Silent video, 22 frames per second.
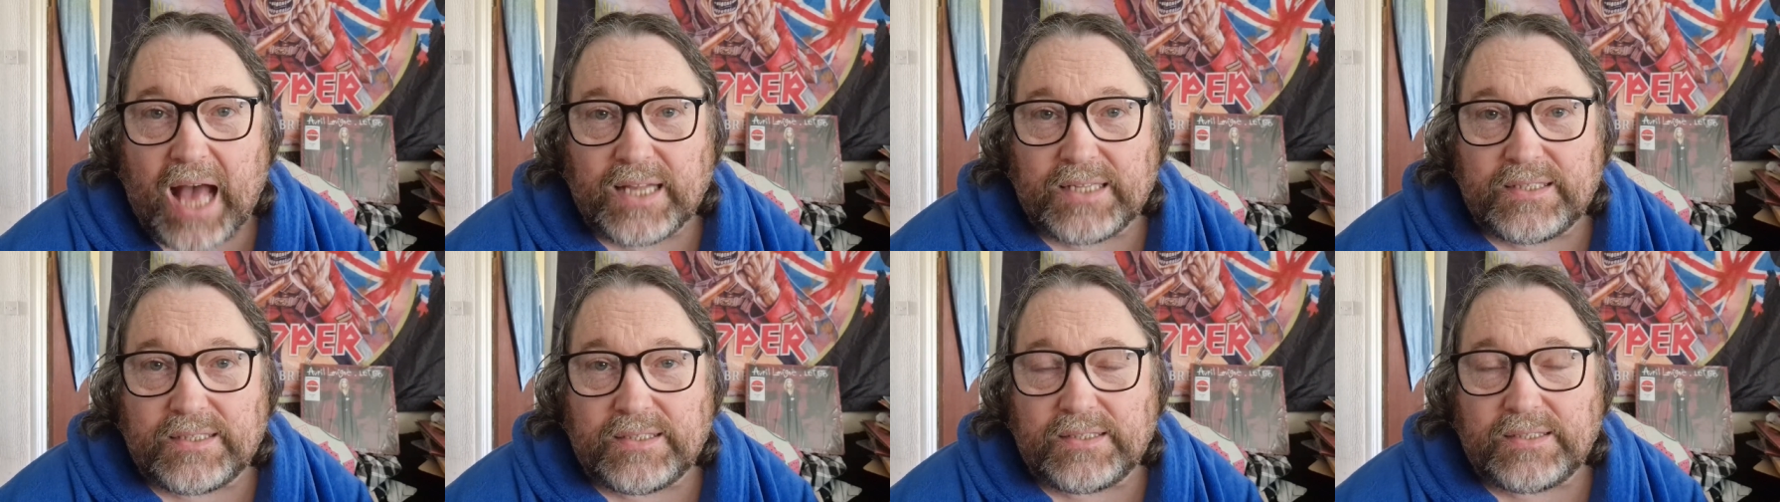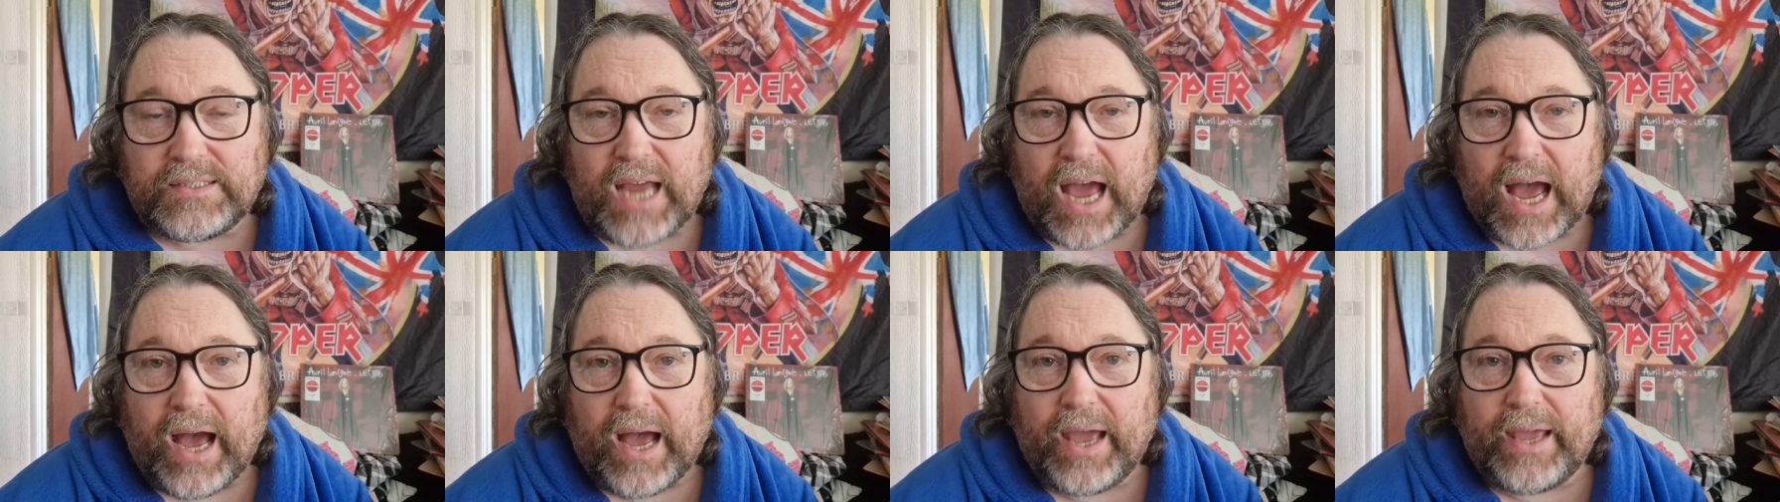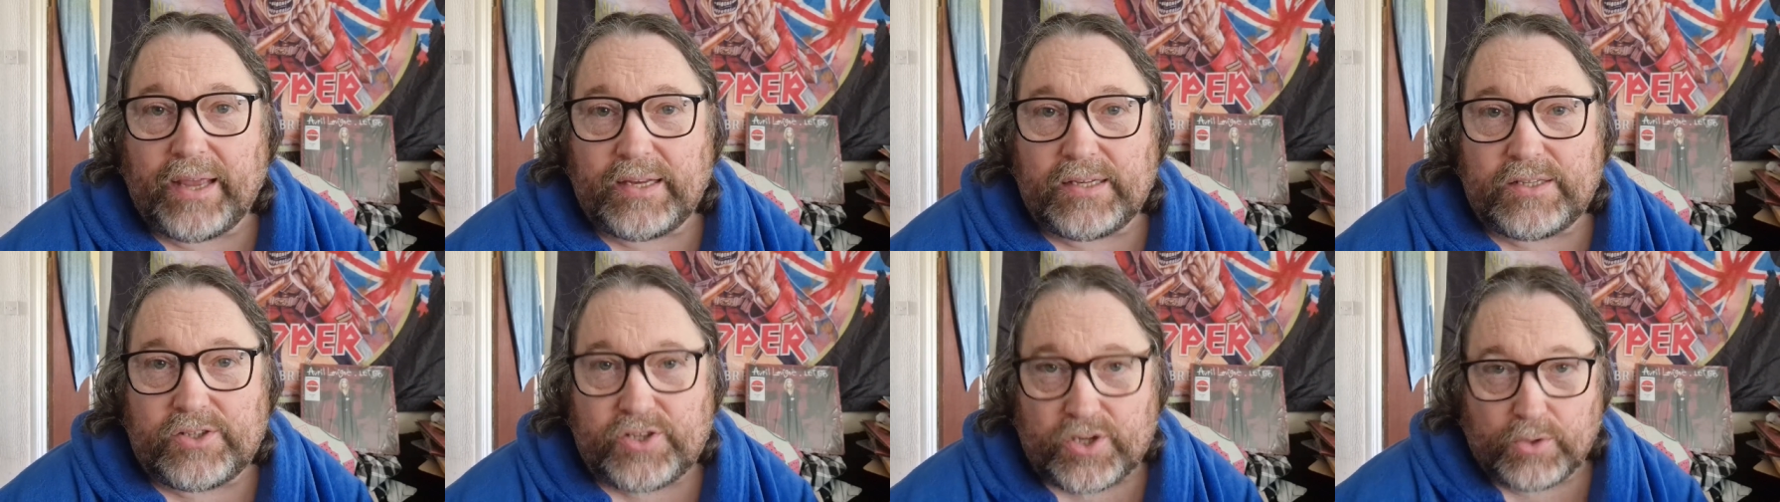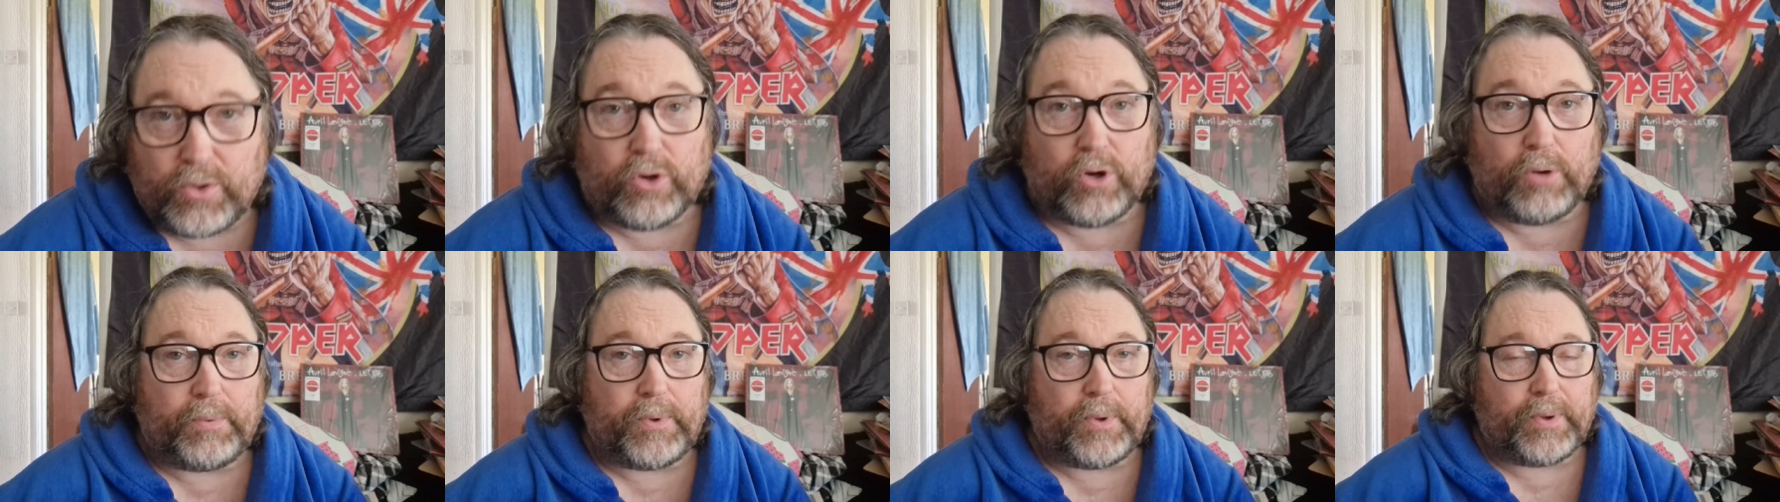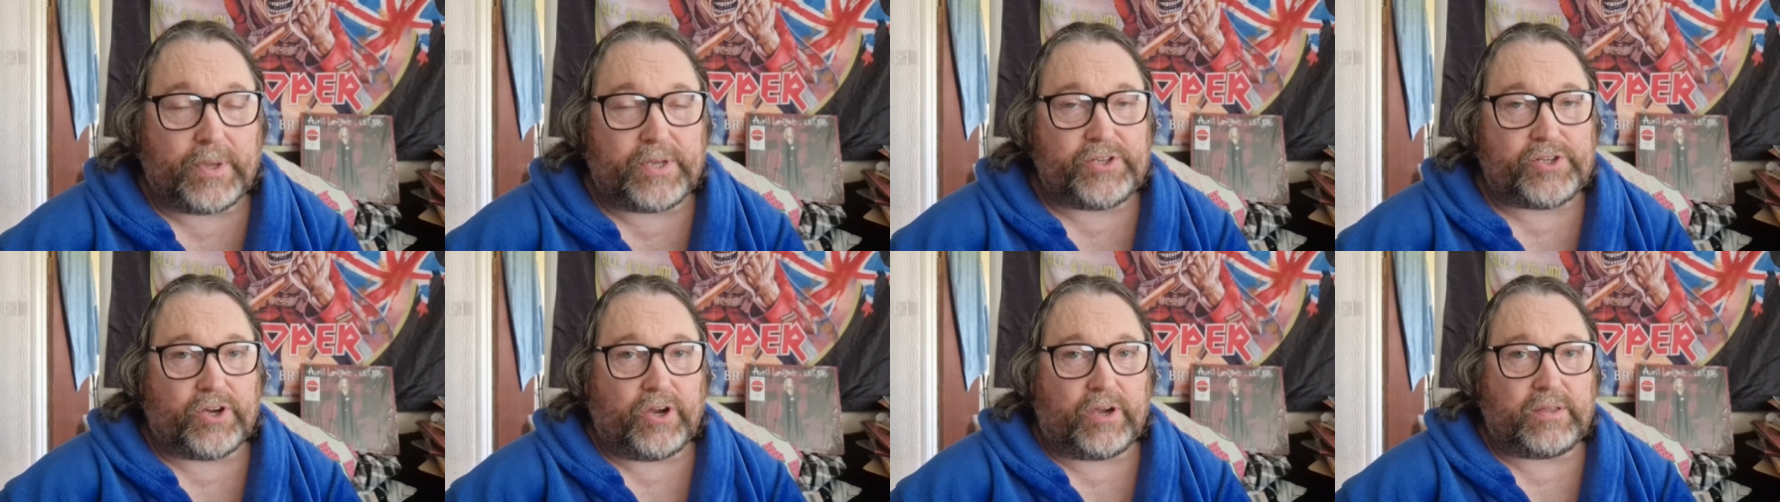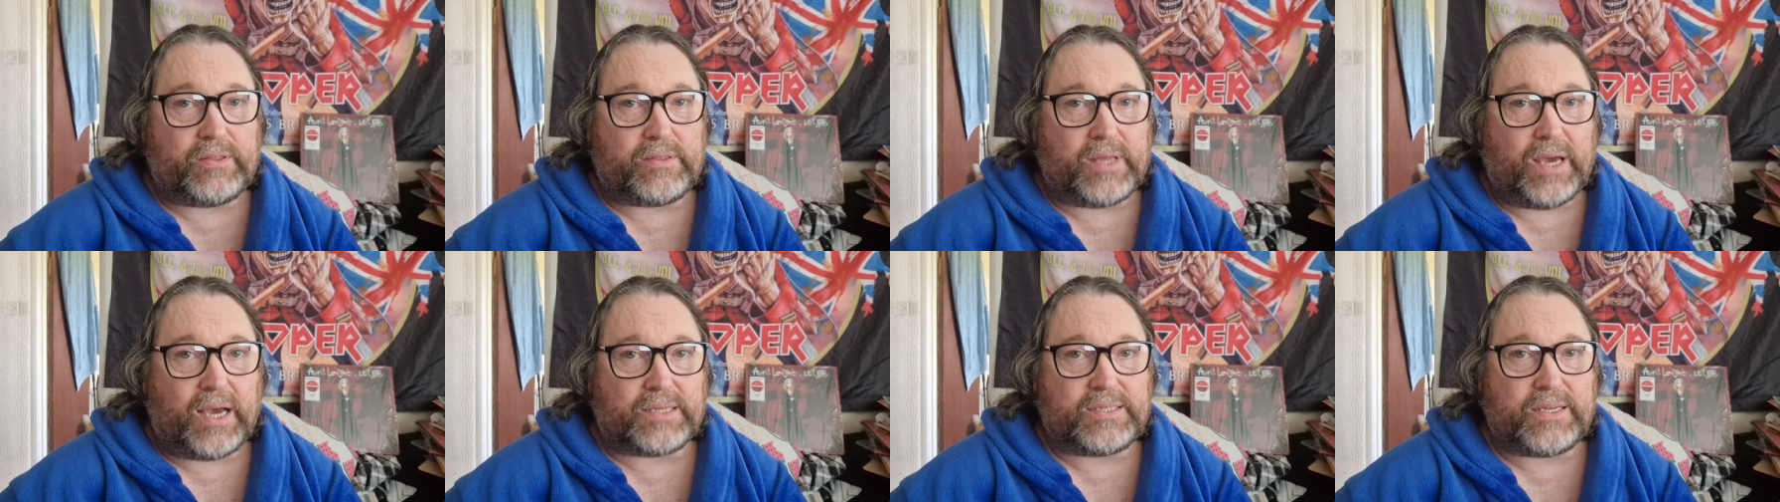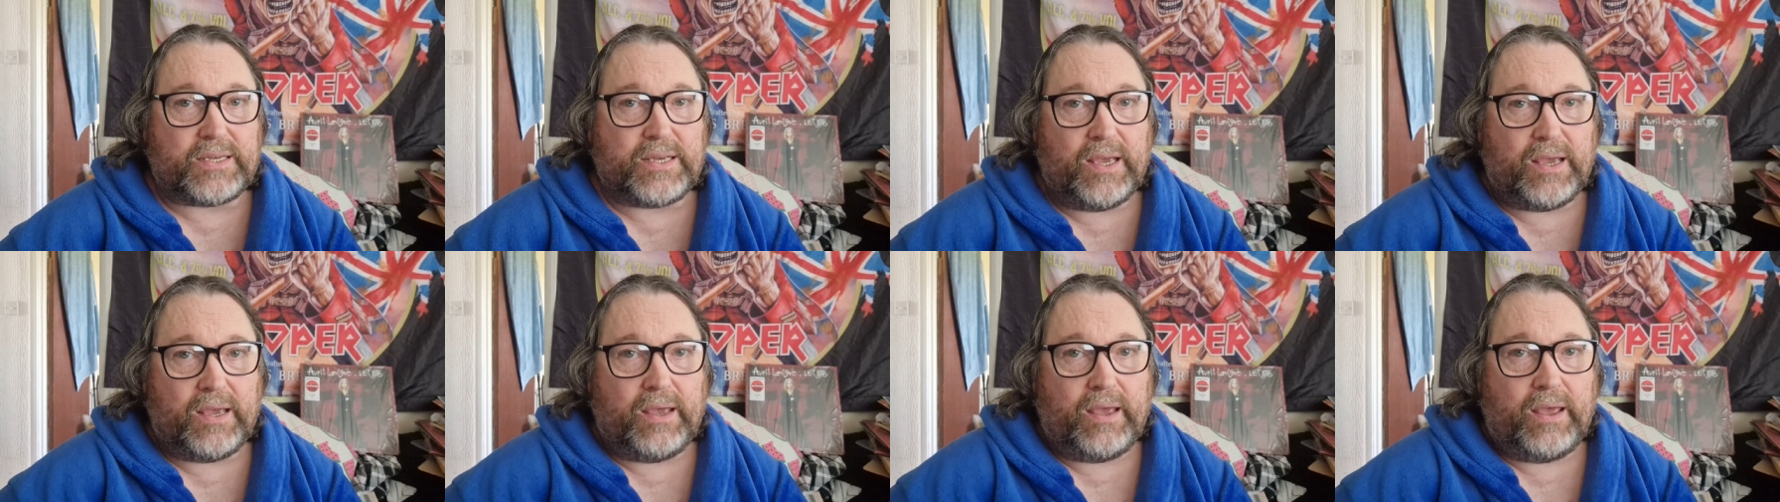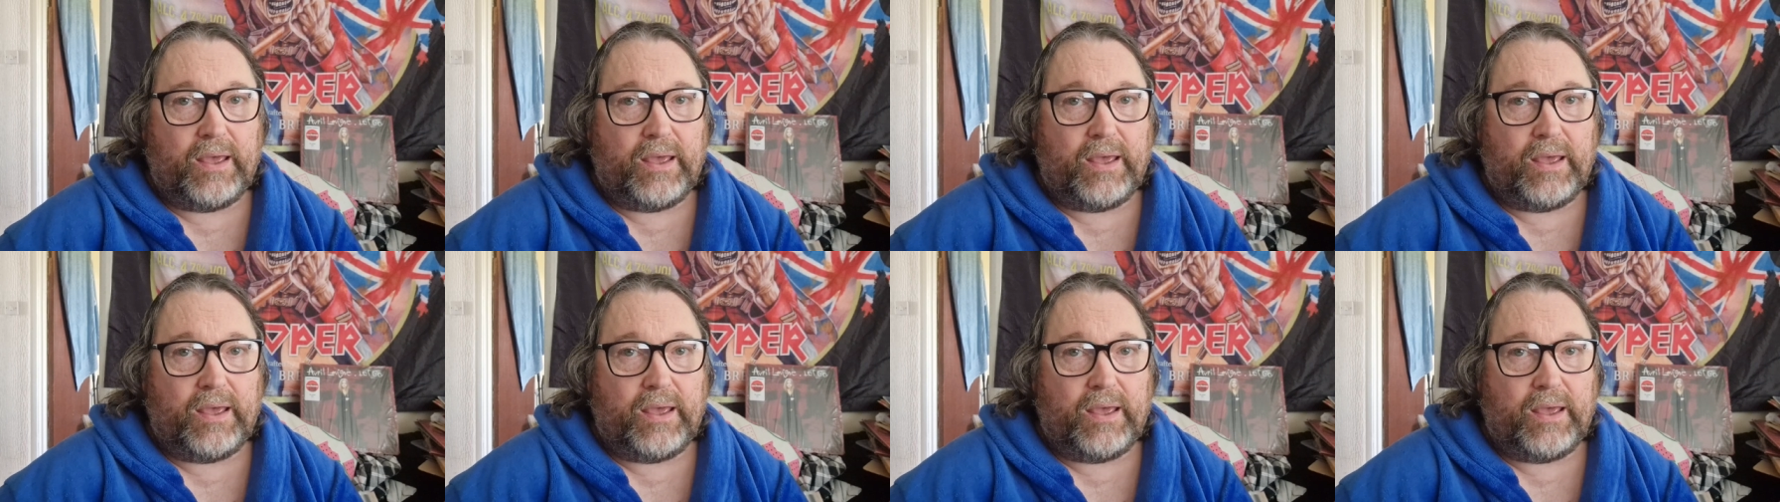and I do hope you enjoyed that.